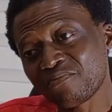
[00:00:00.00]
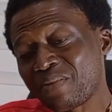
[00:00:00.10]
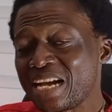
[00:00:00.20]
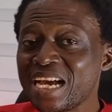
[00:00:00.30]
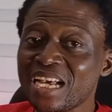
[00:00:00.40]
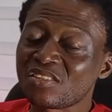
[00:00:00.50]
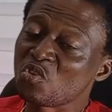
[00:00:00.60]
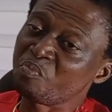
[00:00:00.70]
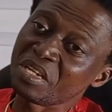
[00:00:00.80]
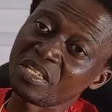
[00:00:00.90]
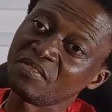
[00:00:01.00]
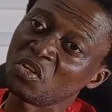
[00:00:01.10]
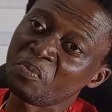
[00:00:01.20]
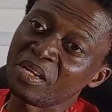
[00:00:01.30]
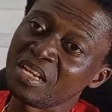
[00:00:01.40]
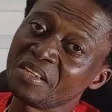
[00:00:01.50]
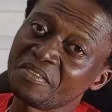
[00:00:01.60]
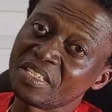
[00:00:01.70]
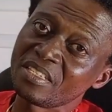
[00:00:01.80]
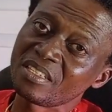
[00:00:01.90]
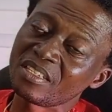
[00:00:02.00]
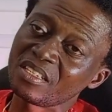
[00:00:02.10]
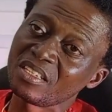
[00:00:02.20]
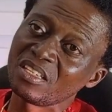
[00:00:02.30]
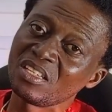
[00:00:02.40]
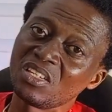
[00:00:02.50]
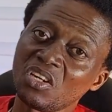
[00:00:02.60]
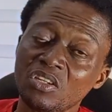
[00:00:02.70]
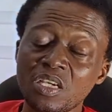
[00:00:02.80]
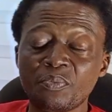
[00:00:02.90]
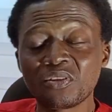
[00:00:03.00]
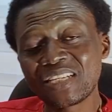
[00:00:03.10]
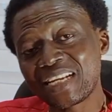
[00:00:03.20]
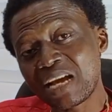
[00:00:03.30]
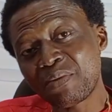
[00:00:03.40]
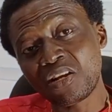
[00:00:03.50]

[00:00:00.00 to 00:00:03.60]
buyers to pay development levy on a project that